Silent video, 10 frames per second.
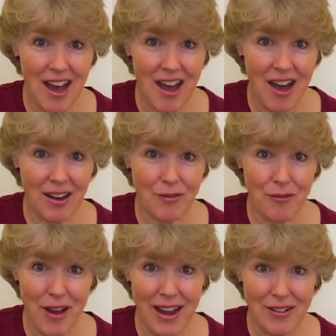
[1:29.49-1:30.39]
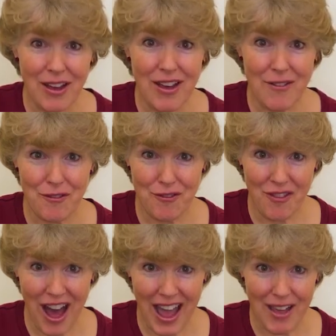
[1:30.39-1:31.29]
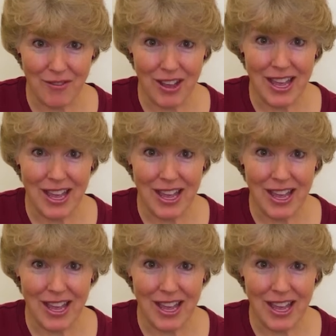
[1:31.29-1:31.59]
on fret 5.